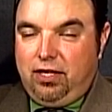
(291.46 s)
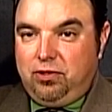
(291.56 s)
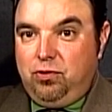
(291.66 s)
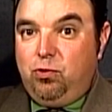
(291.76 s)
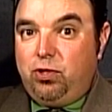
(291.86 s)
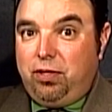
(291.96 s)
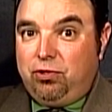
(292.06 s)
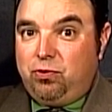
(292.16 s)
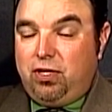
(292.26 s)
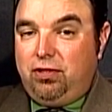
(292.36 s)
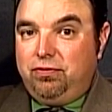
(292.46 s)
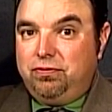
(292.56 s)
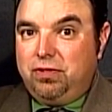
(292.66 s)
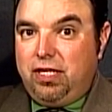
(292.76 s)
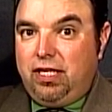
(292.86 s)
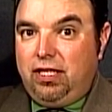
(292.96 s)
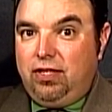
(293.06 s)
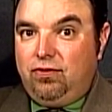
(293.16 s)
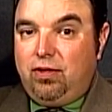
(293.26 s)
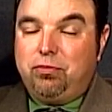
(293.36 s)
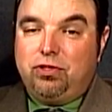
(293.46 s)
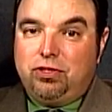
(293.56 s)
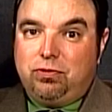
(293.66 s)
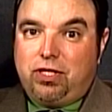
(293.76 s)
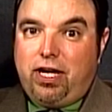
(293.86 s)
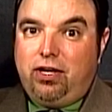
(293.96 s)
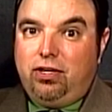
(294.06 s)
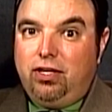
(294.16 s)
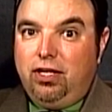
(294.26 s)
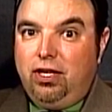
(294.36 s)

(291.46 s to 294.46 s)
who wore number 12, and his number is retired